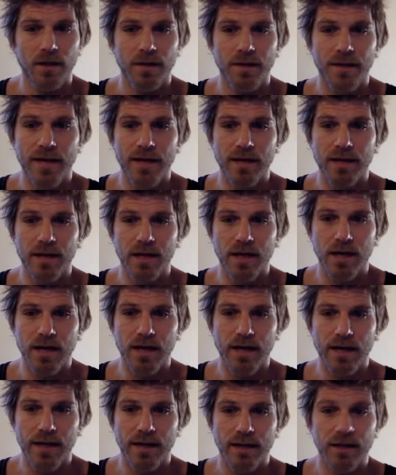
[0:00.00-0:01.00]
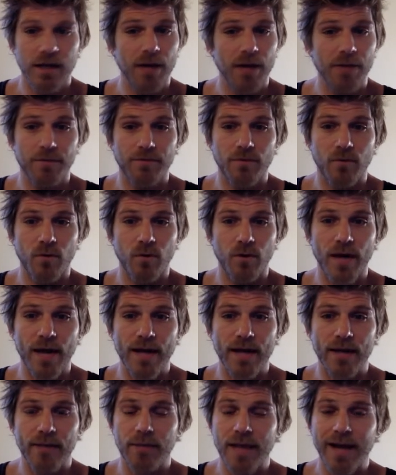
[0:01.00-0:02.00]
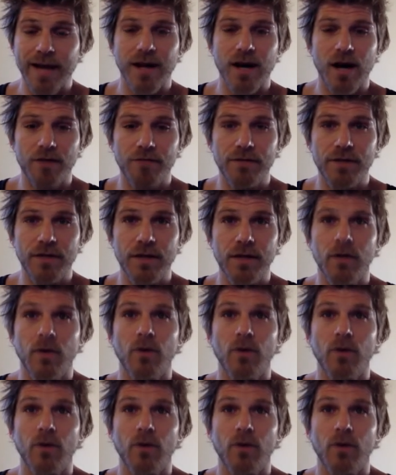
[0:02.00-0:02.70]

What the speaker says: Then a cup of organic black coffee.